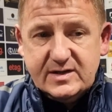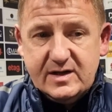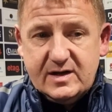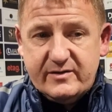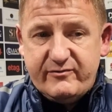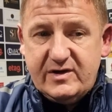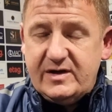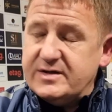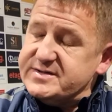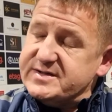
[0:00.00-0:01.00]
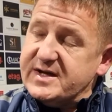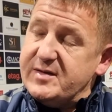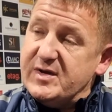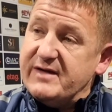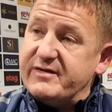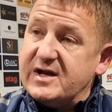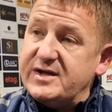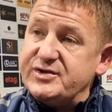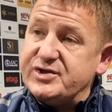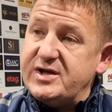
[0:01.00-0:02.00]
you know, really nice to keep another
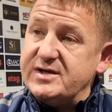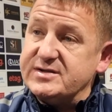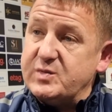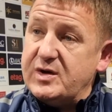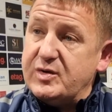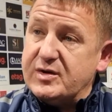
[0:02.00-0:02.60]
clean sheet as well,